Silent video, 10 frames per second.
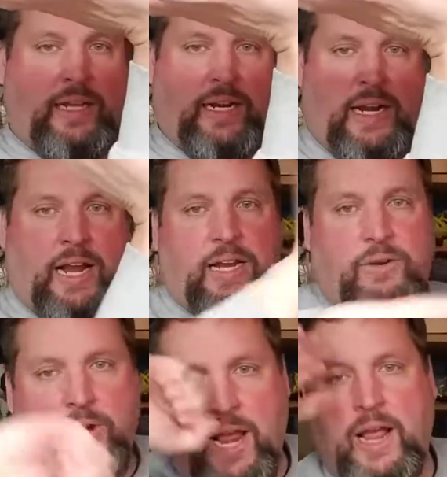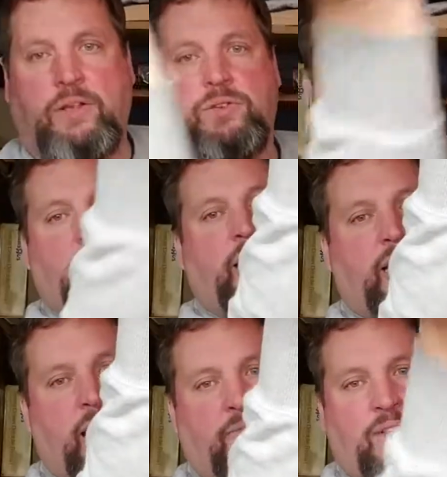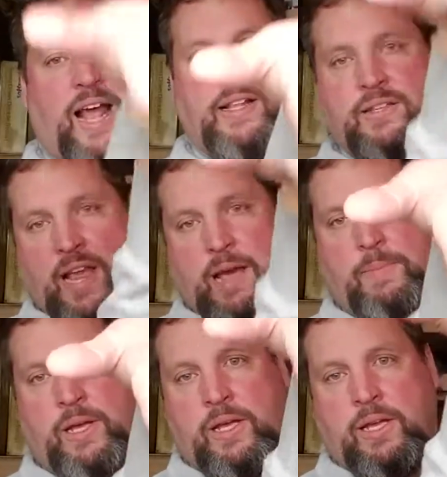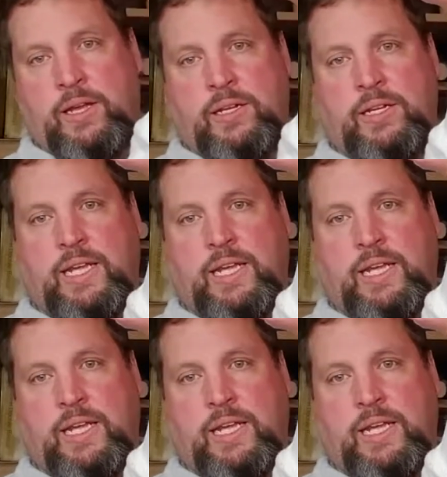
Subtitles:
at a 90-degree angle so we can get that flat snap to